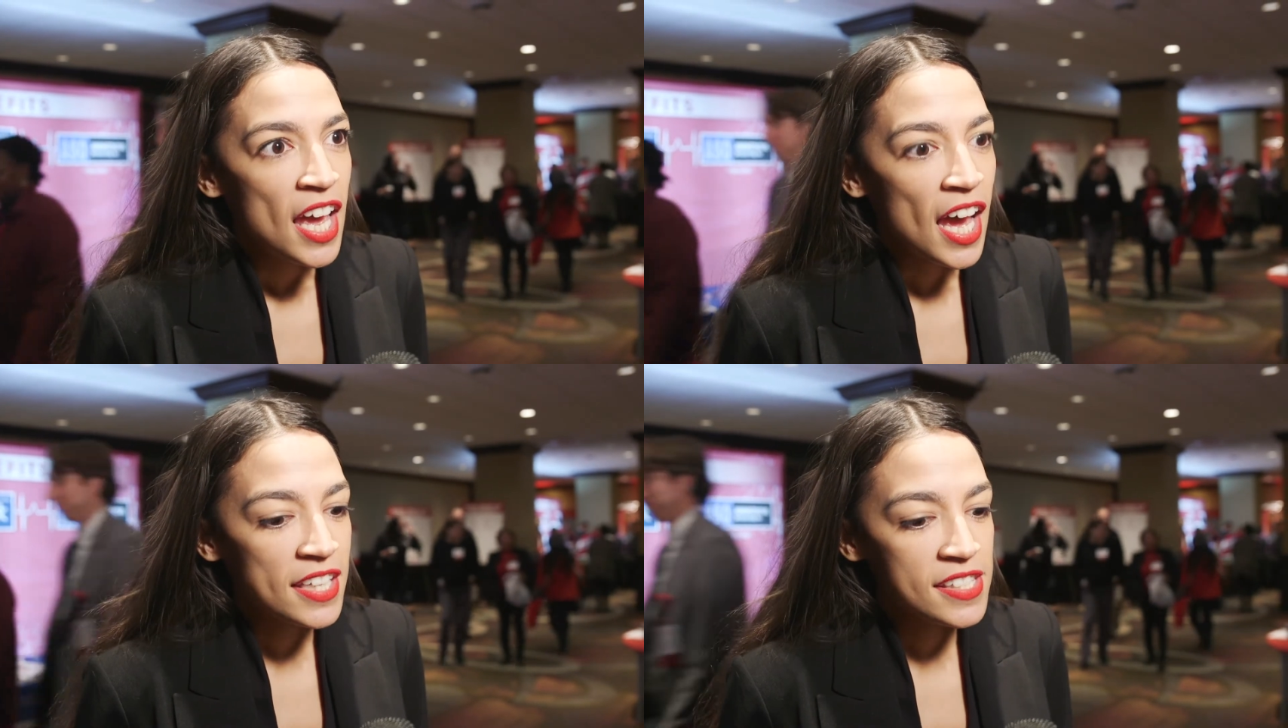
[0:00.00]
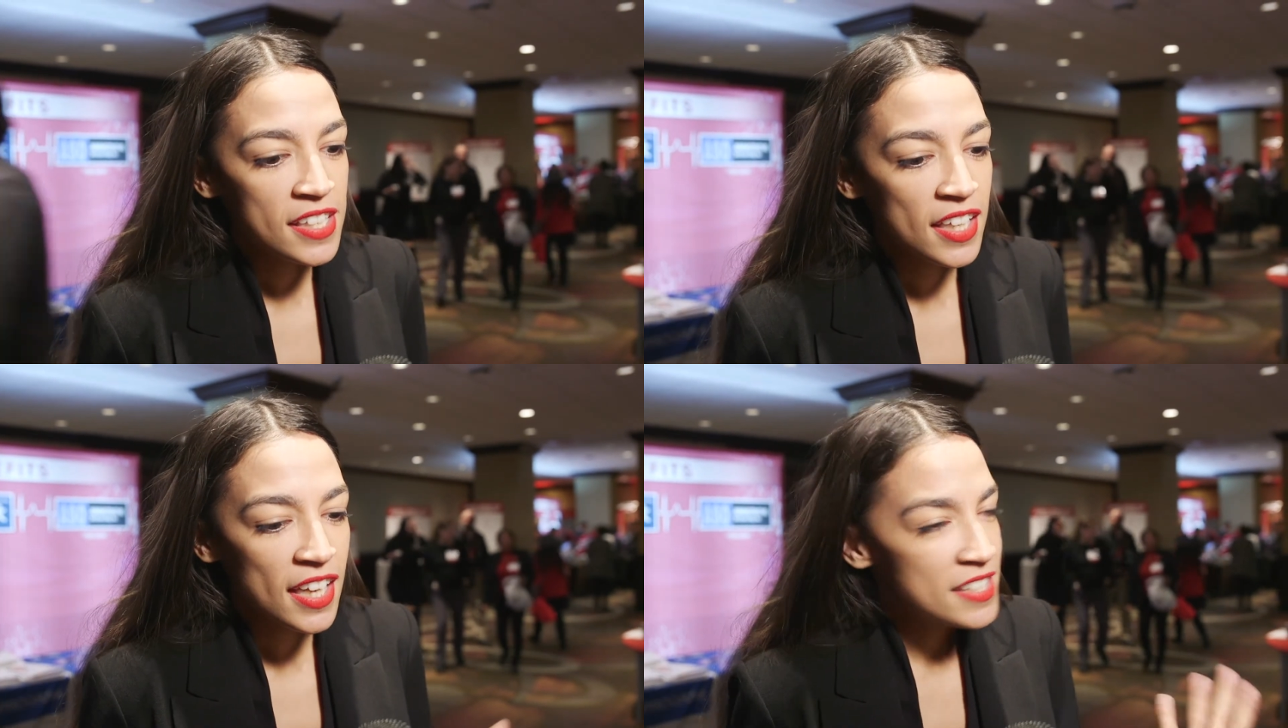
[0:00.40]

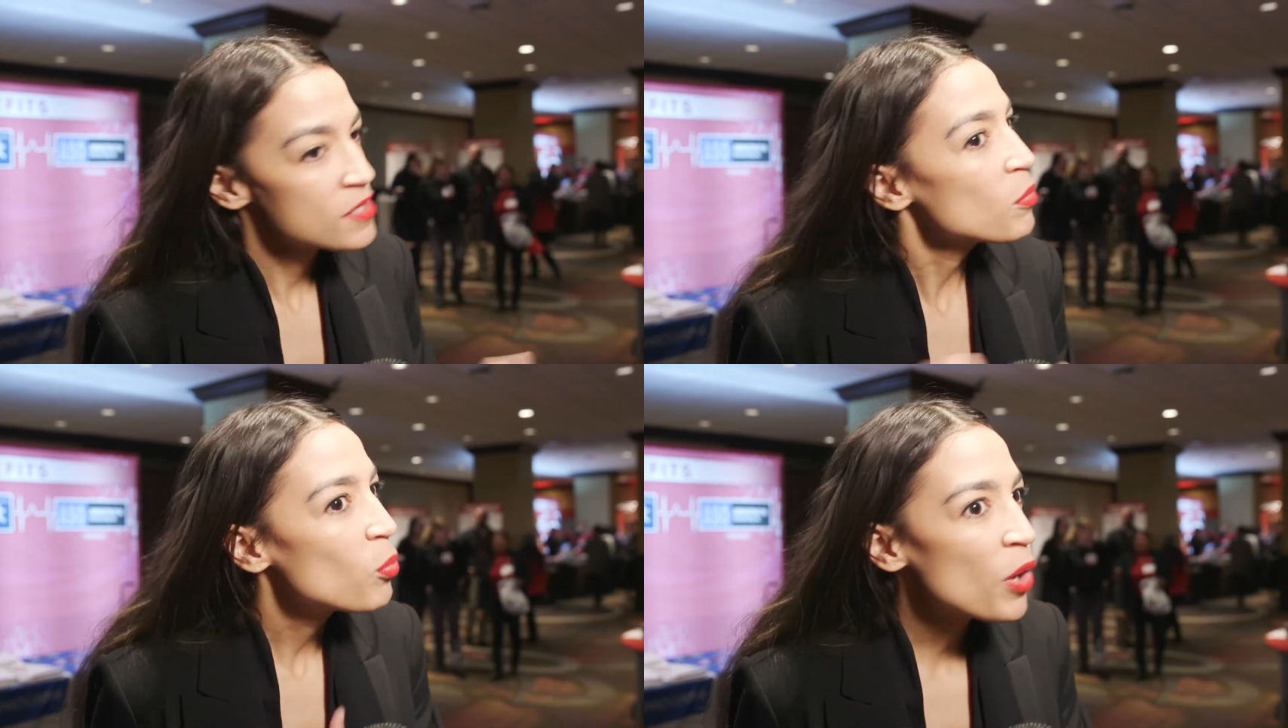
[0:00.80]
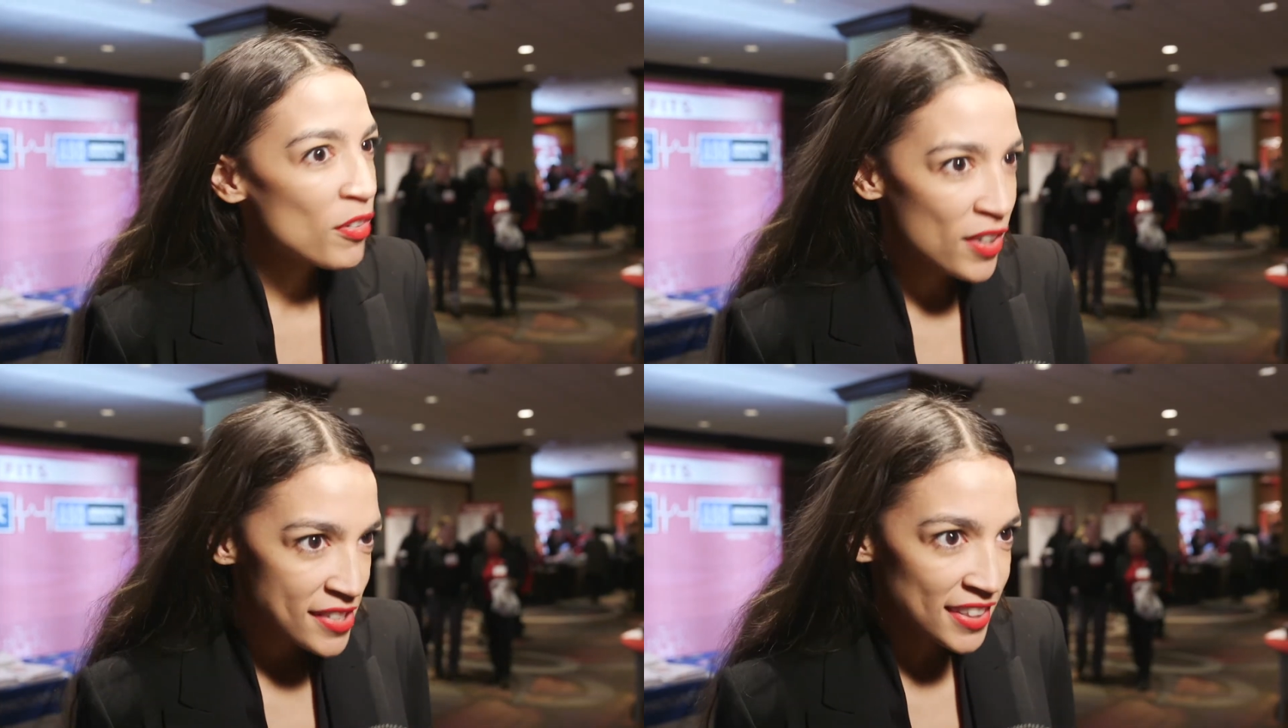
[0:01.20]
as one
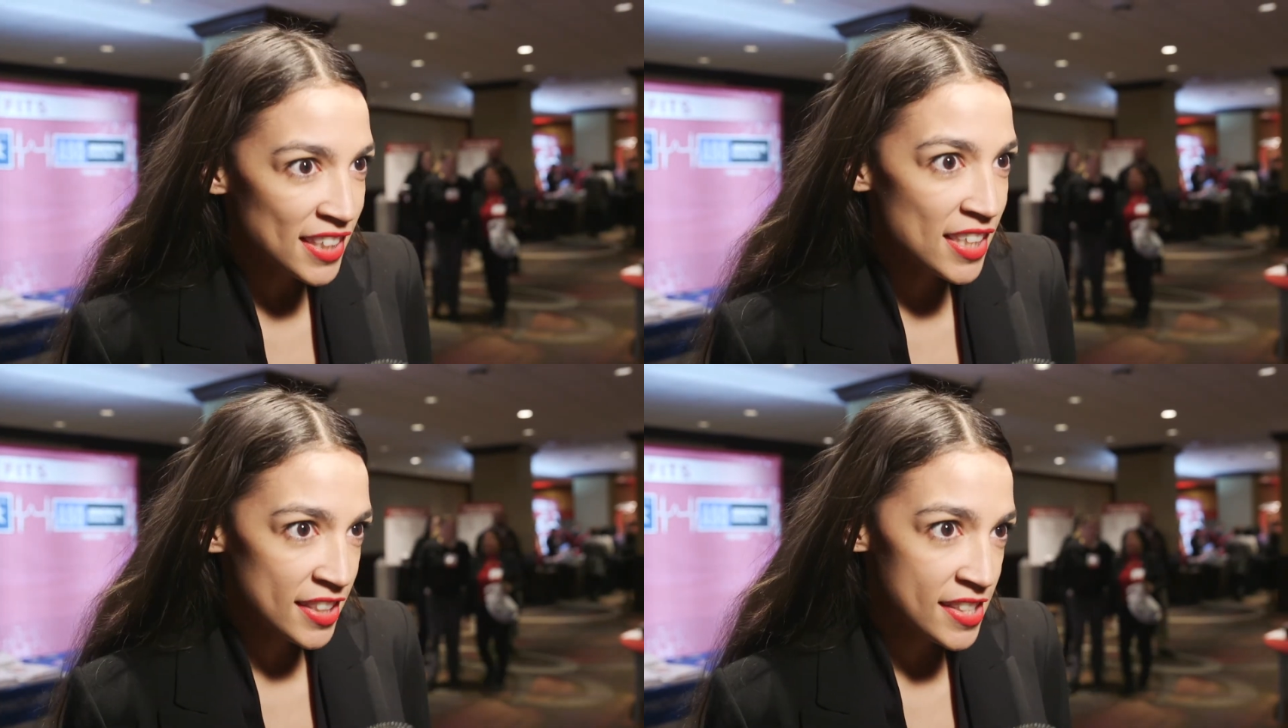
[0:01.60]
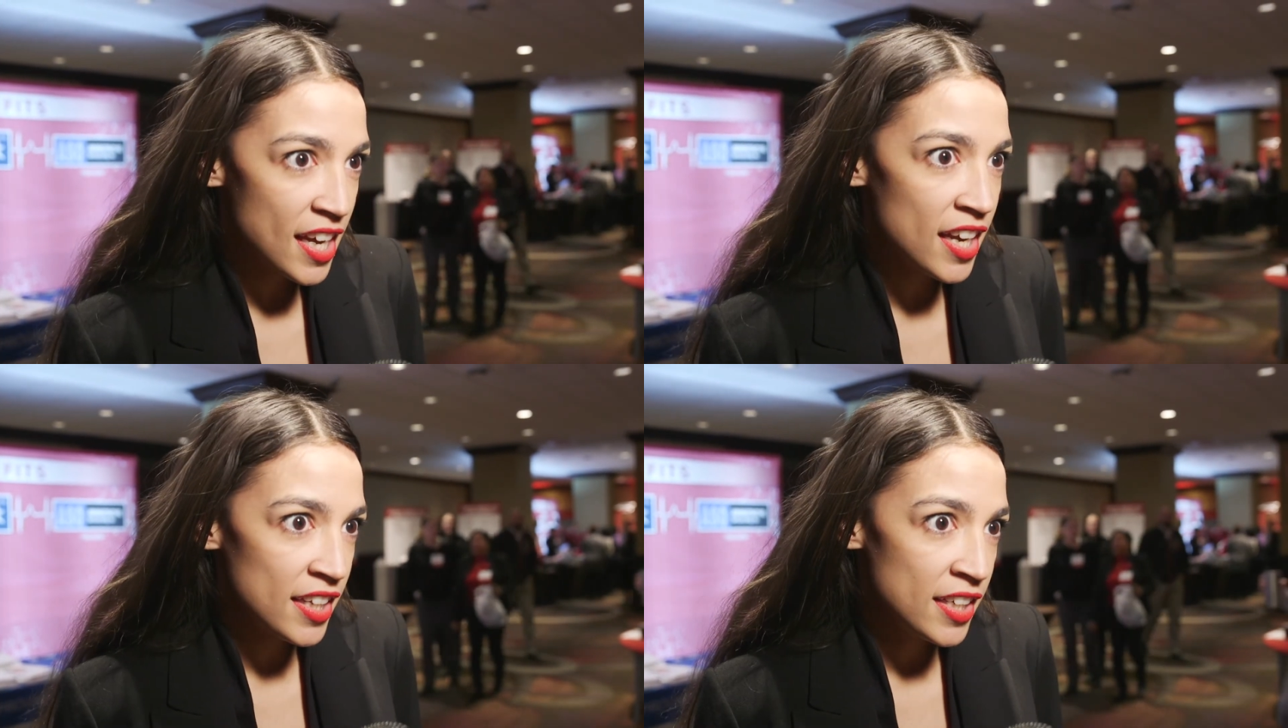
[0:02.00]
of us on the
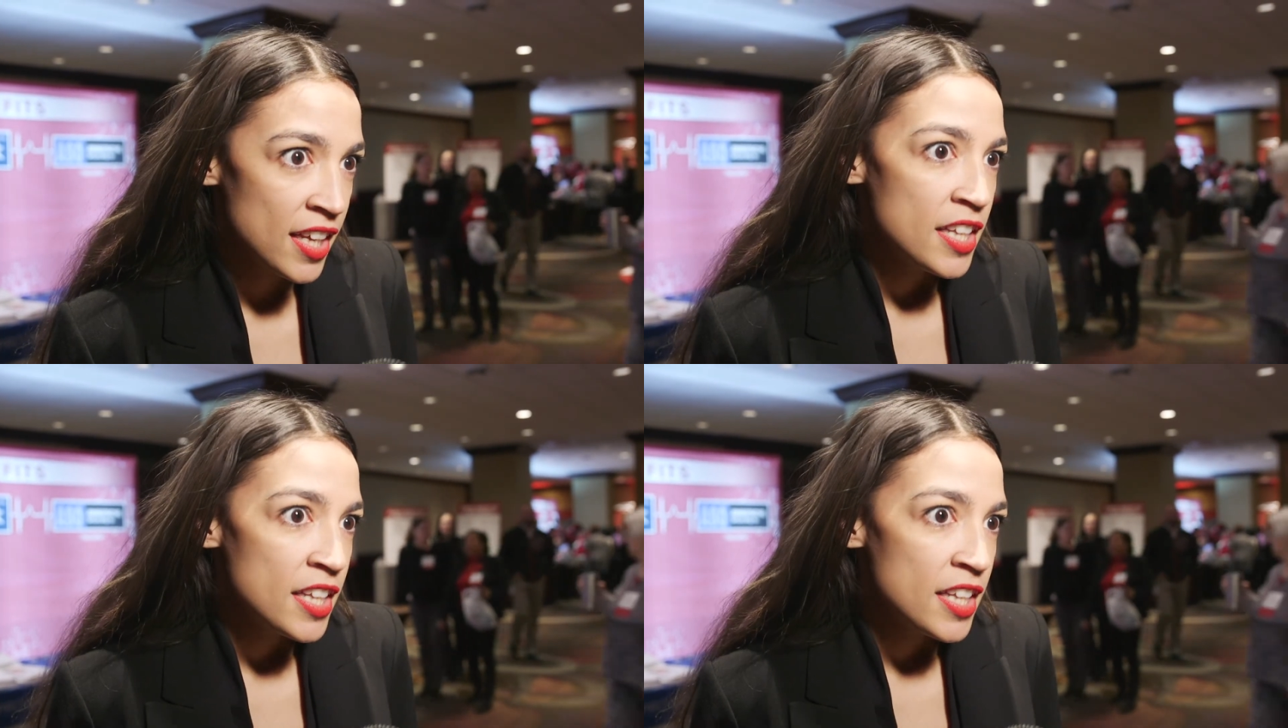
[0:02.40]
inside,